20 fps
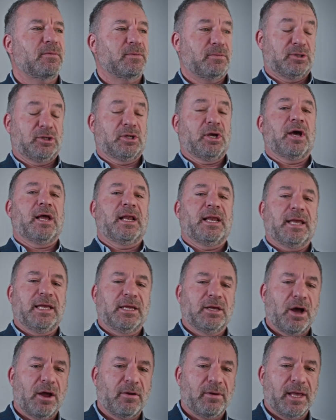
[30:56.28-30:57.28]

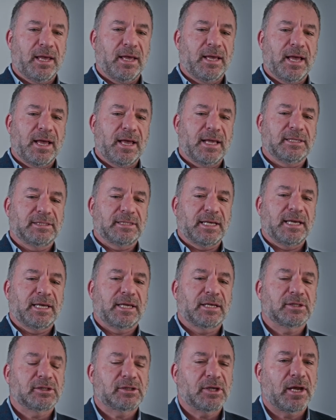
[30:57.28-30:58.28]
certainly only
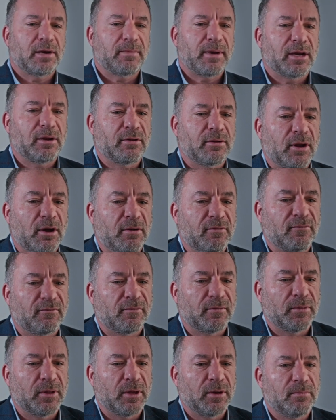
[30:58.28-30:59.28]
taken a certain amount of note
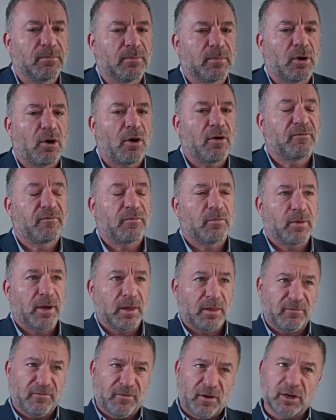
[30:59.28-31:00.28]
from them, but often
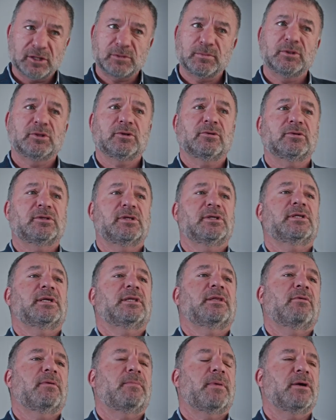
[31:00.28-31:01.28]
where the vast majority
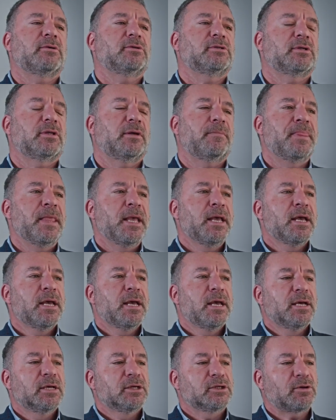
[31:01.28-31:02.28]
said they're opposed to them.
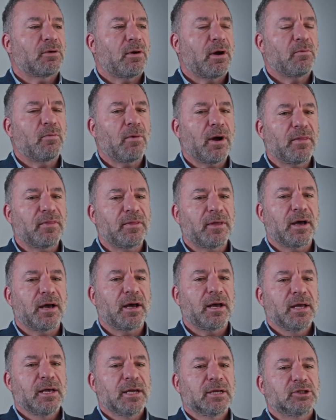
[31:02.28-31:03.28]
So I
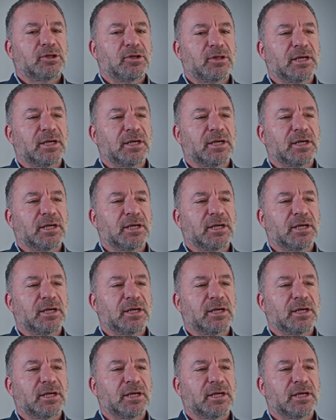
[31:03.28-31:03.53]
wonder, do you